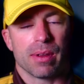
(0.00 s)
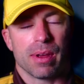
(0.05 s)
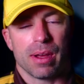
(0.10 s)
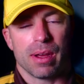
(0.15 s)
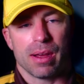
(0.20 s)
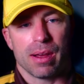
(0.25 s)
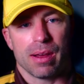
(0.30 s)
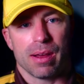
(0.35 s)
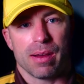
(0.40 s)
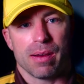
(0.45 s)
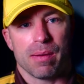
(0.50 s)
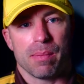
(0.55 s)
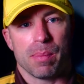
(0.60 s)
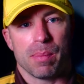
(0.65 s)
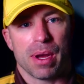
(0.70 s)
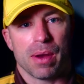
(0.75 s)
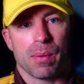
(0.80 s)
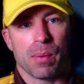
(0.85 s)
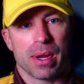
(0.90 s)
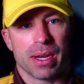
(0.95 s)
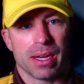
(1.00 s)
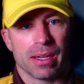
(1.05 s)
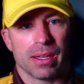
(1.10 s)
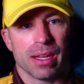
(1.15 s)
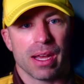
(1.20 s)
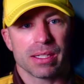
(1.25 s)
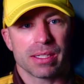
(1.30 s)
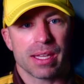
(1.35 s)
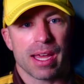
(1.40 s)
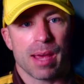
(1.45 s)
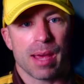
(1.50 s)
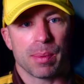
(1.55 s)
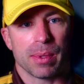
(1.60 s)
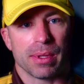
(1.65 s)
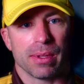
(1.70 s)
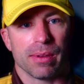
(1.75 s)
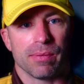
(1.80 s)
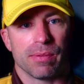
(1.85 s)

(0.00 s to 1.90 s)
Uh, but when it does happen,